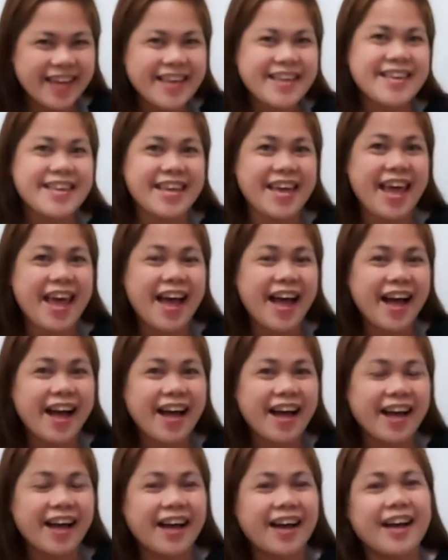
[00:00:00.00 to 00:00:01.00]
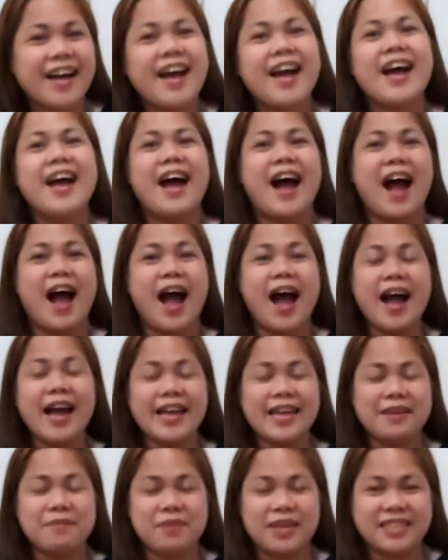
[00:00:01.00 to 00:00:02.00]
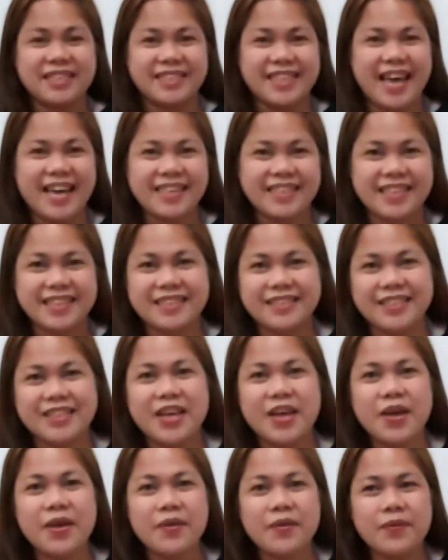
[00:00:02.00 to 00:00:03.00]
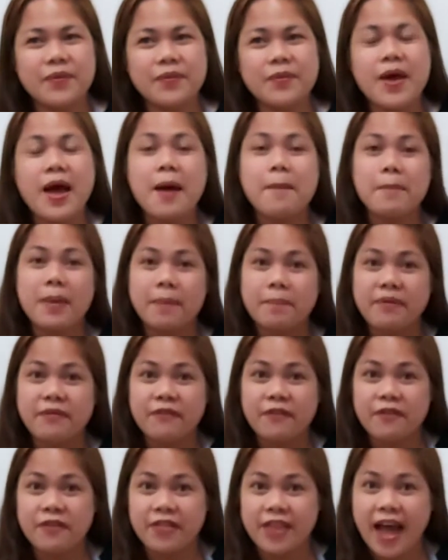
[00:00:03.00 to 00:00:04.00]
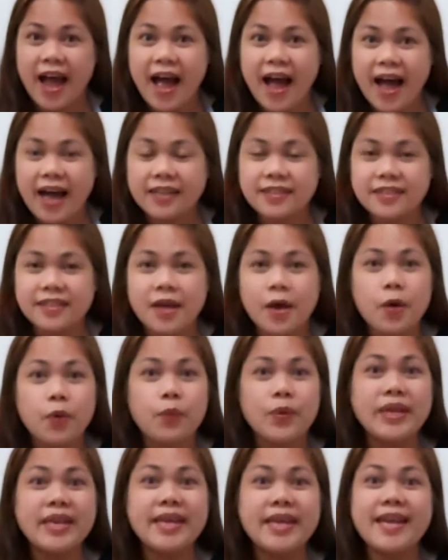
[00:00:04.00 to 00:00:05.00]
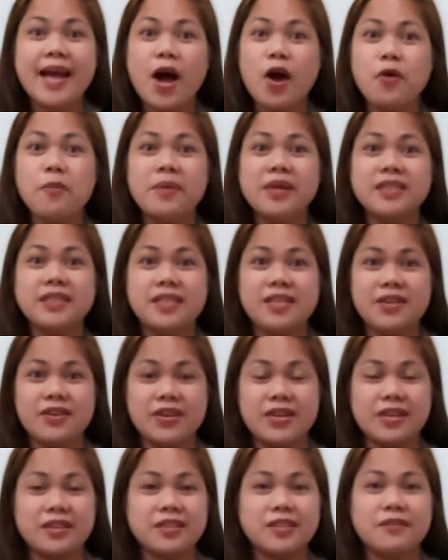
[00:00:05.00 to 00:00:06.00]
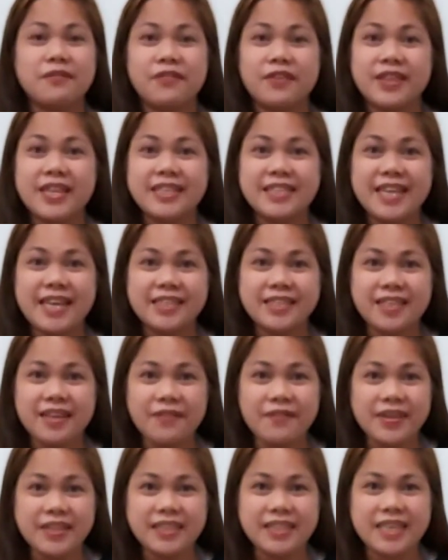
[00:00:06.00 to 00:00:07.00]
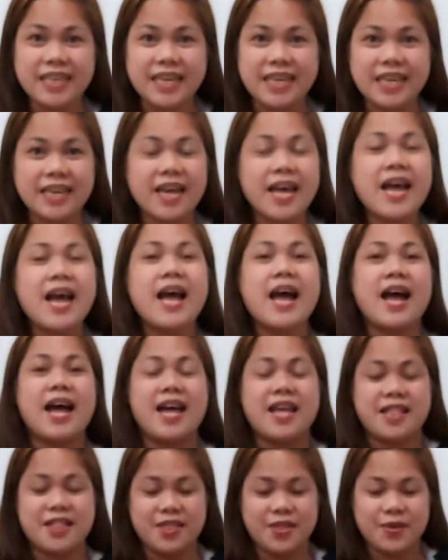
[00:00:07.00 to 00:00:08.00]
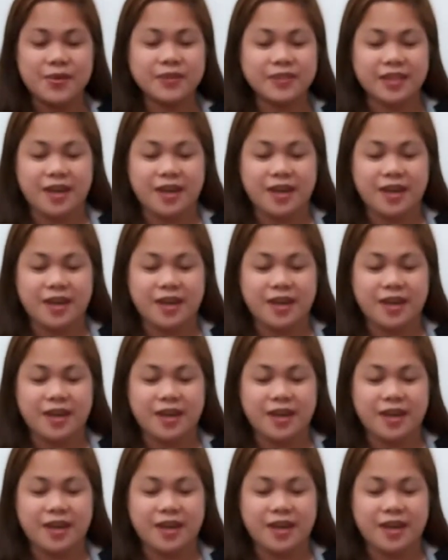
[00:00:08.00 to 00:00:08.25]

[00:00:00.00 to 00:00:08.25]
Yeah, I am excited too. But before that, we need our materials for this activity. And those